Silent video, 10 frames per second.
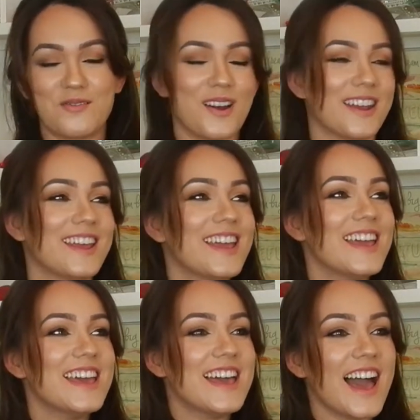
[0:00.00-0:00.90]
one,
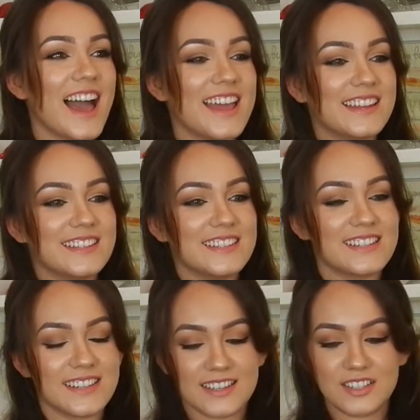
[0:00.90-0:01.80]

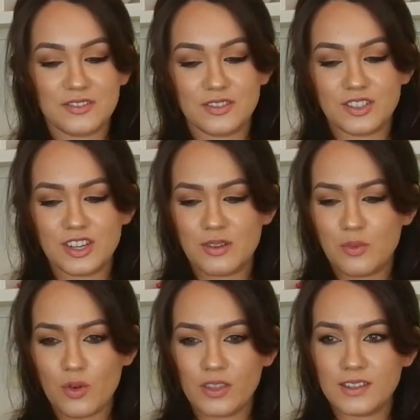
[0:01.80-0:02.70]
and she
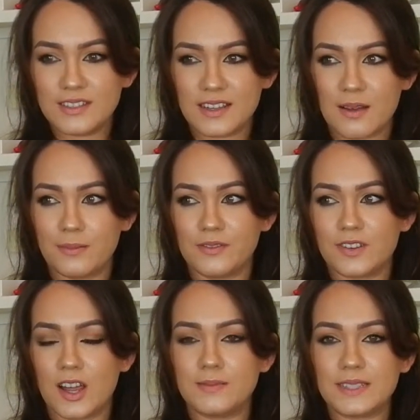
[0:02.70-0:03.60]
wore this a couple of
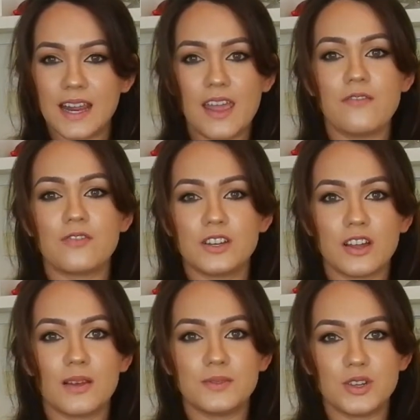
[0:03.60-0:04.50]
times, and every
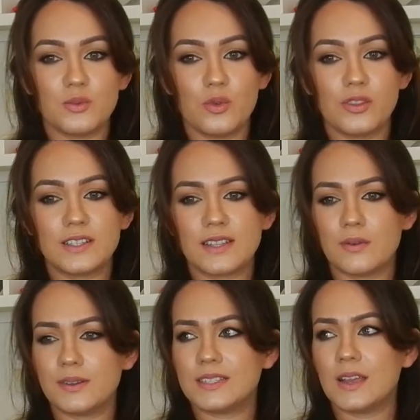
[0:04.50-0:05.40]
time she wore this I
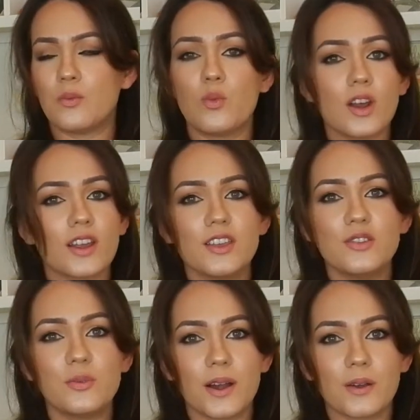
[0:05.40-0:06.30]
would say, what are
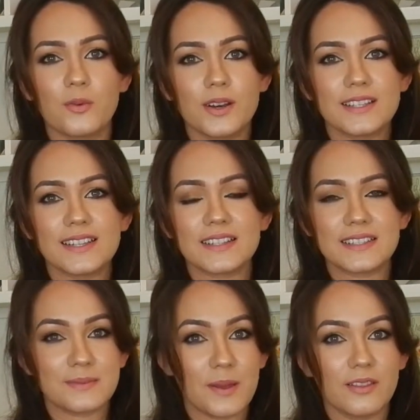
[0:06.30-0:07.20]
you wearing? What is that
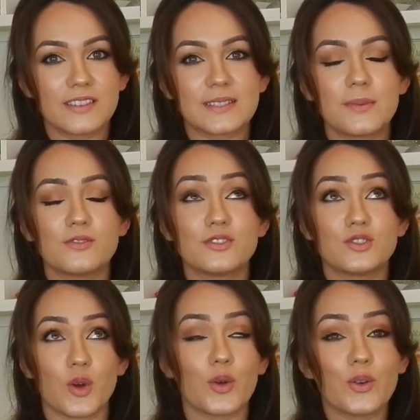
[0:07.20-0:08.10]
smell? It smells
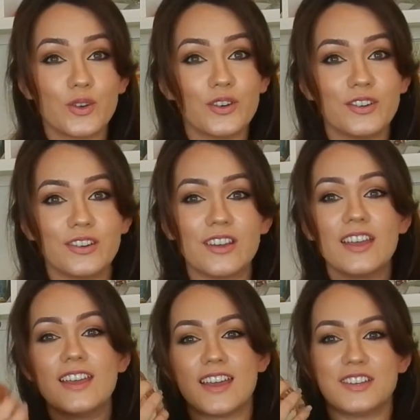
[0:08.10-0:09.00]
so good.
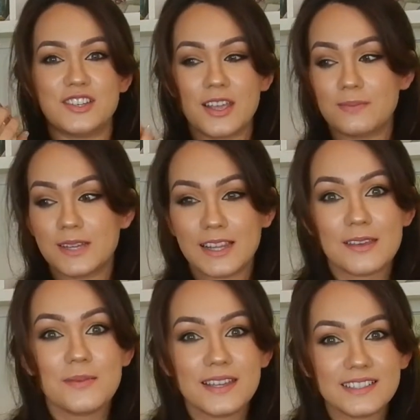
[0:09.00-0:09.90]
And she kept
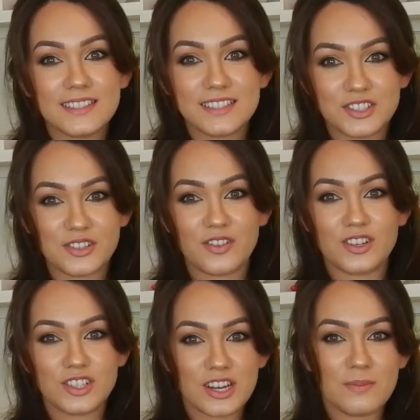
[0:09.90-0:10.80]
telling me it's this
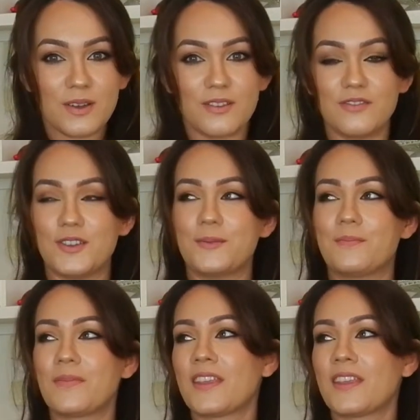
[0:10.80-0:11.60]
Givenchy perfume.